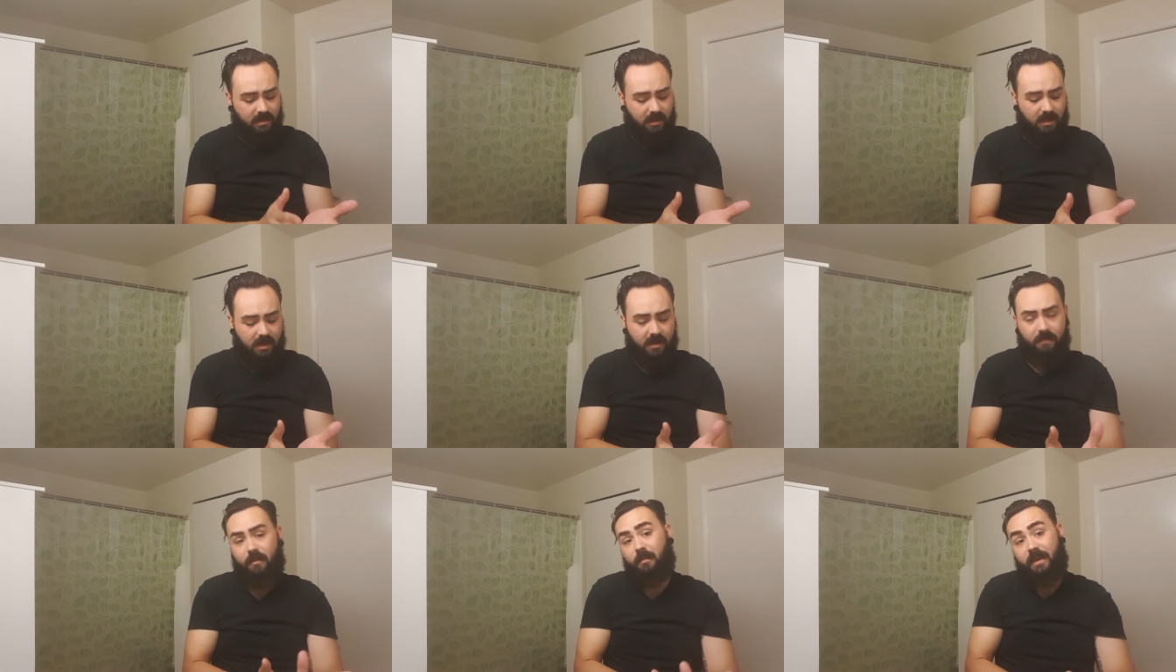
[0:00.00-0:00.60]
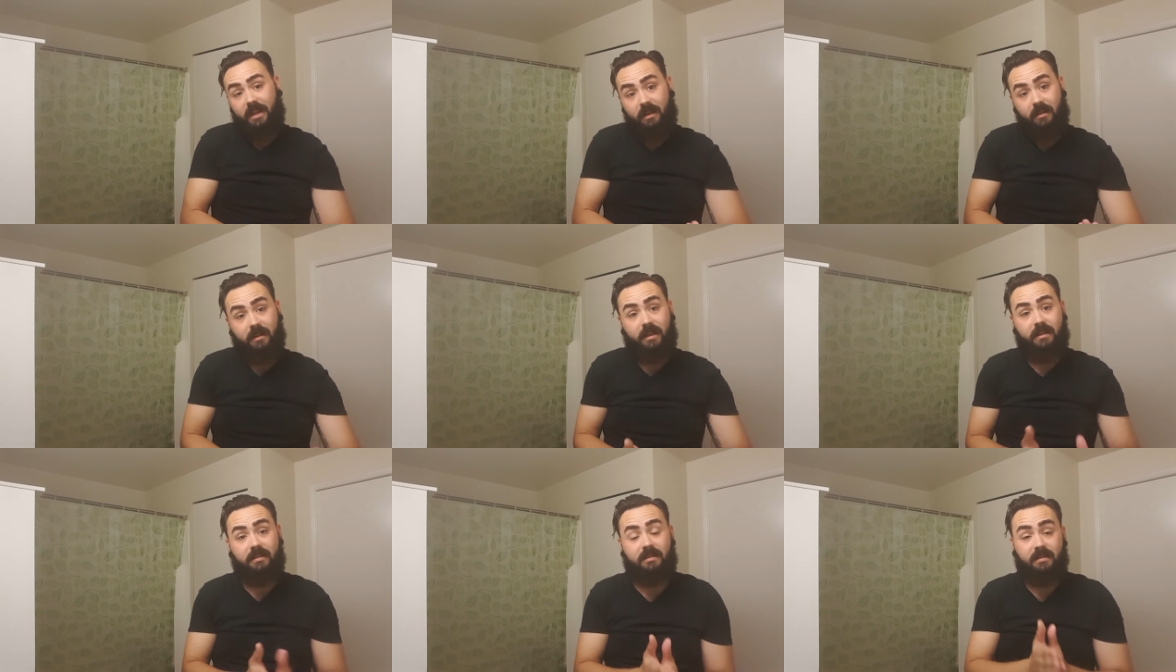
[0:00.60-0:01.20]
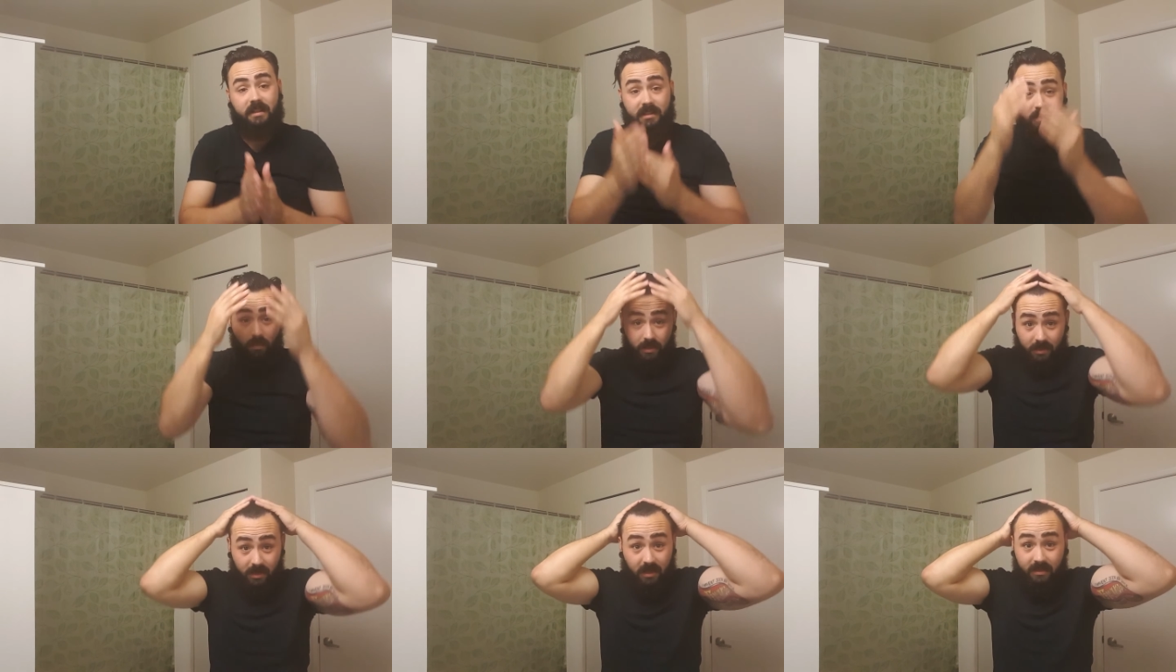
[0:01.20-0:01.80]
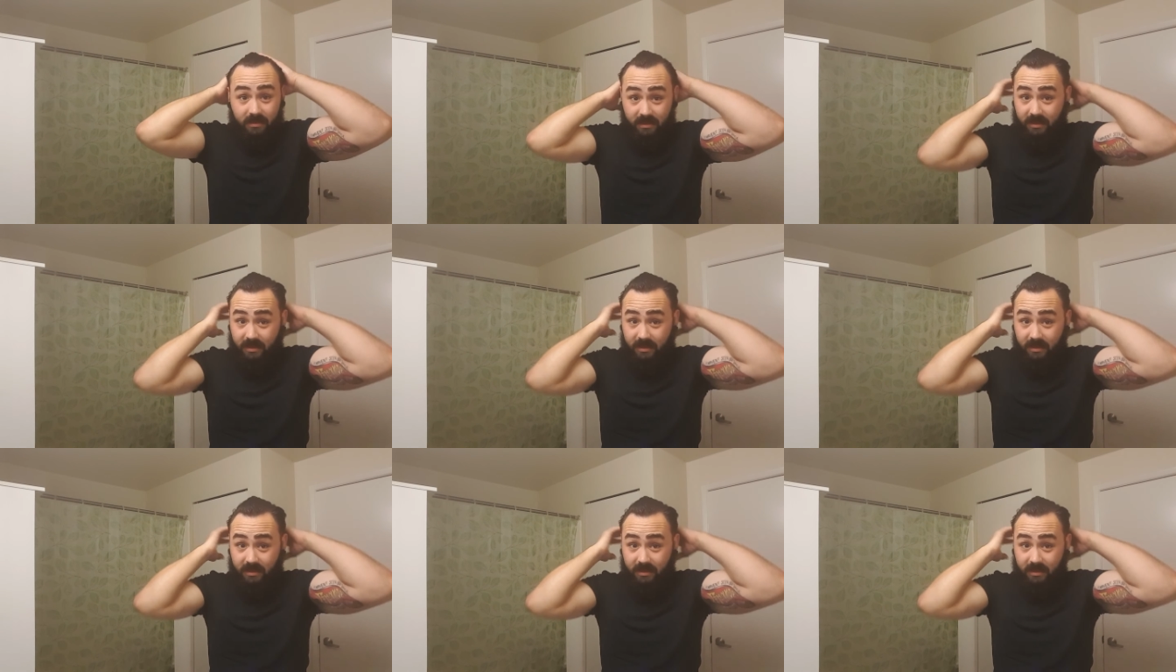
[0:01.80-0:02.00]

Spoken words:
for me at least. This one does.